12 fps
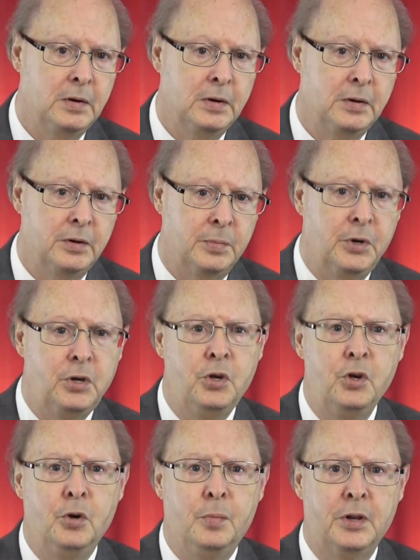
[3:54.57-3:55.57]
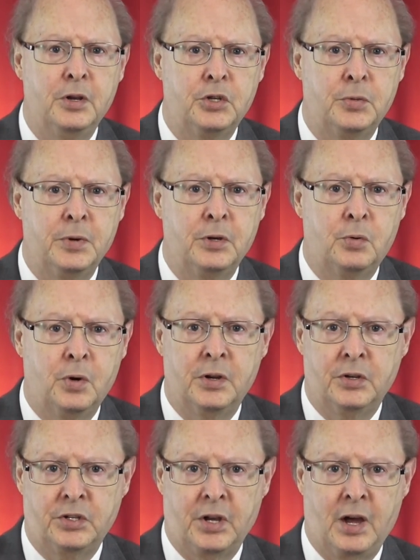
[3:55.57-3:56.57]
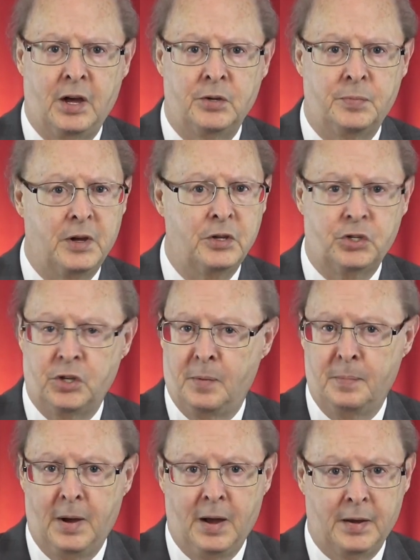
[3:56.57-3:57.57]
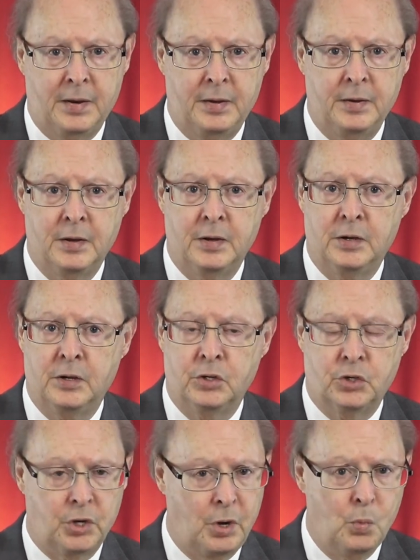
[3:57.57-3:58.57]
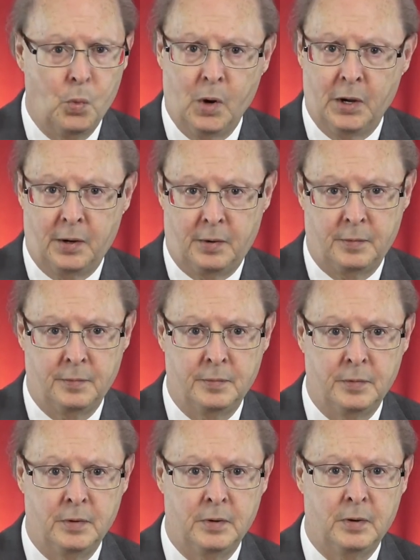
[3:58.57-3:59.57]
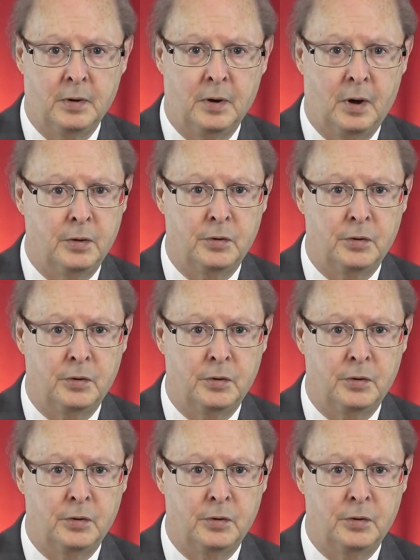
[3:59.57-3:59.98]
To be human is to be criticized by somebody, somewhere, under